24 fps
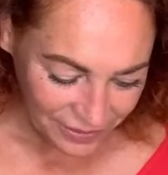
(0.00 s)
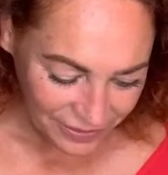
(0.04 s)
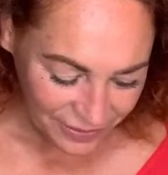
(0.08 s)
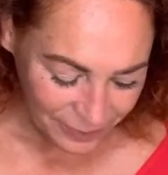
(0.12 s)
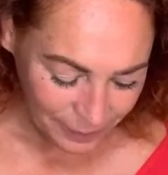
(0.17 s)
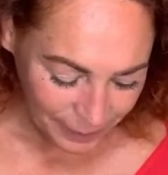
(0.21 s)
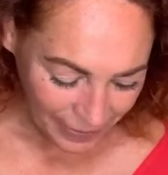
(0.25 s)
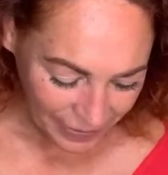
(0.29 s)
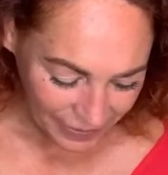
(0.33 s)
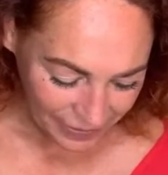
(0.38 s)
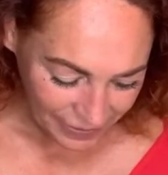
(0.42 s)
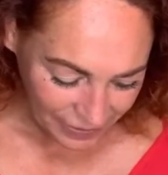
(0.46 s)
a
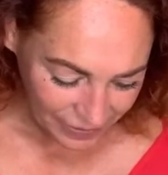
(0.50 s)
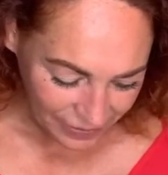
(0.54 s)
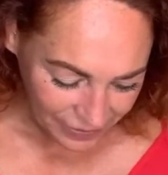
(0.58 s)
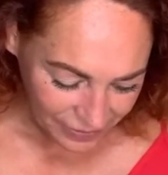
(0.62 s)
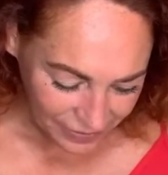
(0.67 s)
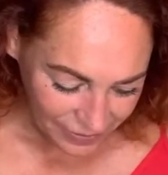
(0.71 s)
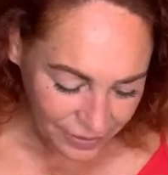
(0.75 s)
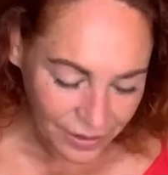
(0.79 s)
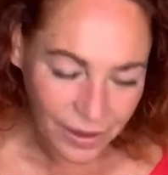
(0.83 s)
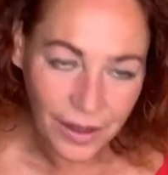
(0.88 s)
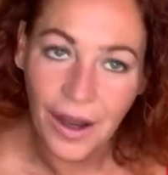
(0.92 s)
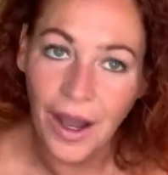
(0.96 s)
spanner?
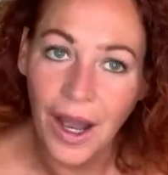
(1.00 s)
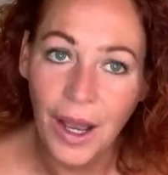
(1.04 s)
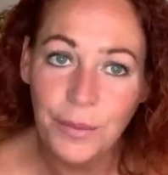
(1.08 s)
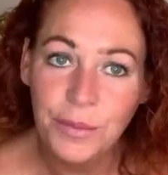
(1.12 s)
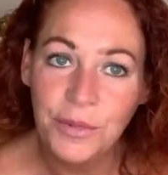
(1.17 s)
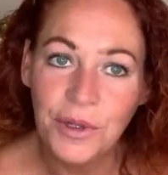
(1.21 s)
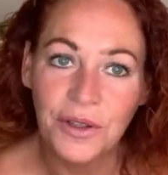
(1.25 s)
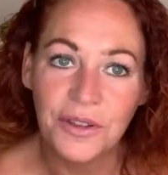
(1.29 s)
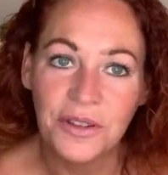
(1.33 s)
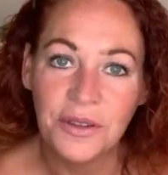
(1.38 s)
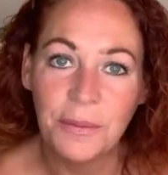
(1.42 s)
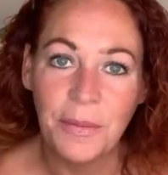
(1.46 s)
I'm
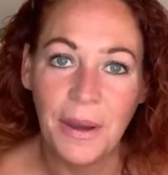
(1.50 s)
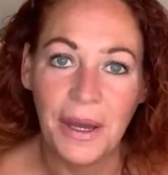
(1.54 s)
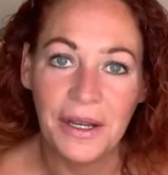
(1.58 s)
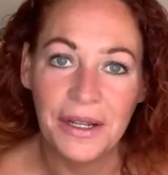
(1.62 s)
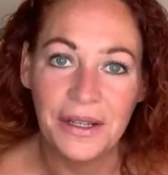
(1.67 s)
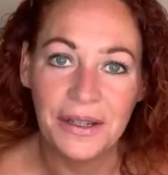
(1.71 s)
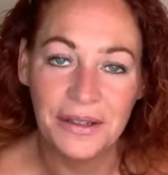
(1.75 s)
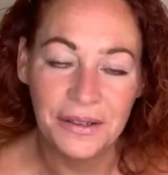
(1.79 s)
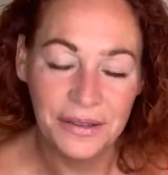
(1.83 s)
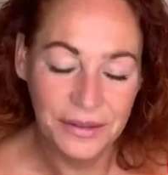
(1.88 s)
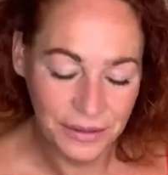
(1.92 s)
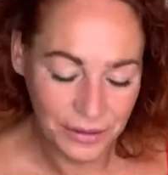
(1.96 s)
not a
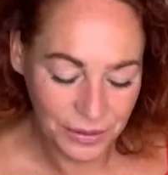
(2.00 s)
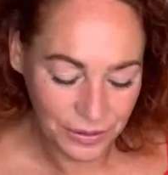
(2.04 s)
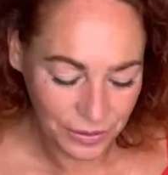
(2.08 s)
spanner.